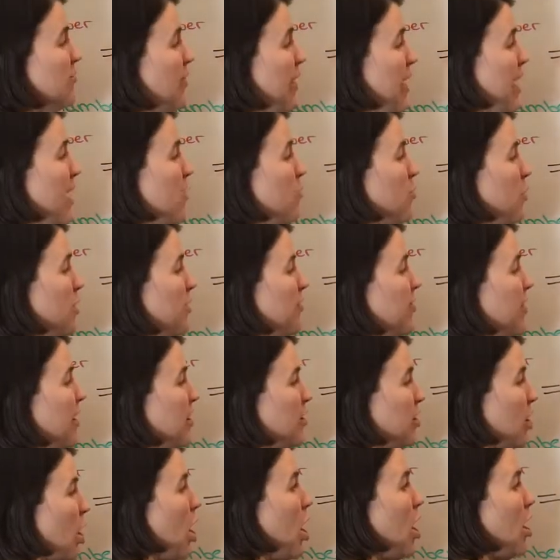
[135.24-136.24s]
head want to think
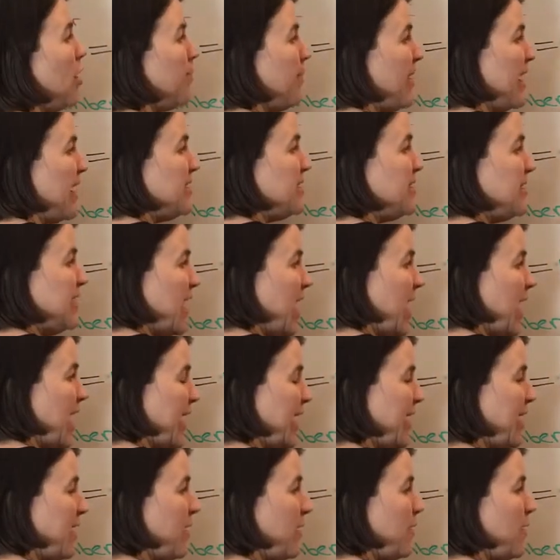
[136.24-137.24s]
log base 9.
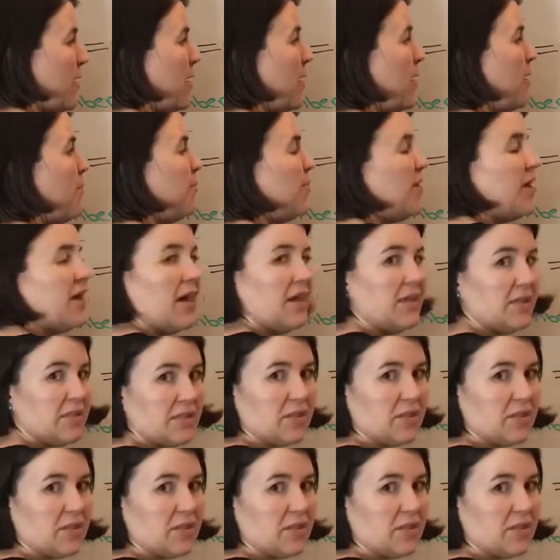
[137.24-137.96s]
Because